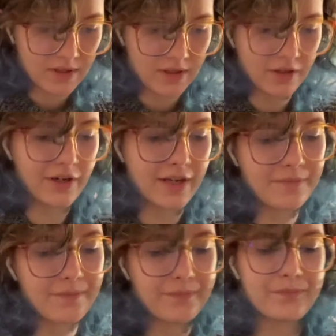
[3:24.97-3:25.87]
All right,
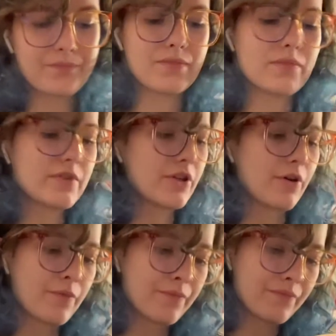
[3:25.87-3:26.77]

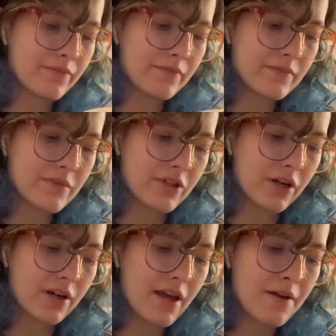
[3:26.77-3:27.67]
so
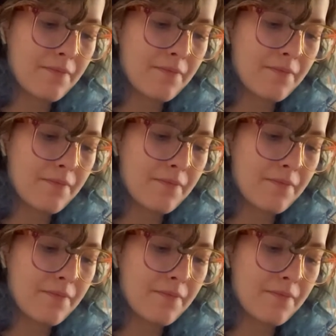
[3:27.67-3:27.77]
starting again,